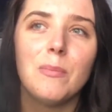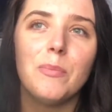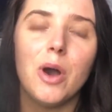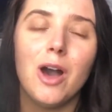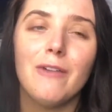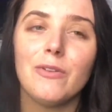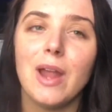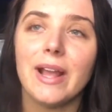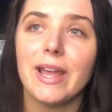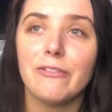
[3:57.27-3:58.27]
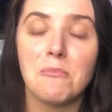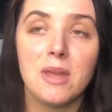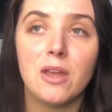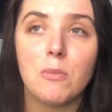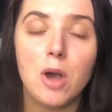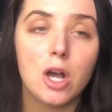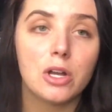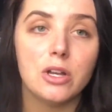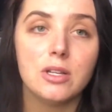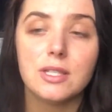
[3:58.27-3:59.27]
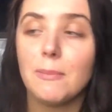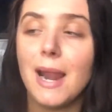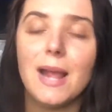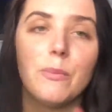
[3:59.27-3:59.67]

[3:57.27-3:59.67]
But I feel like if me or Marcus are playing with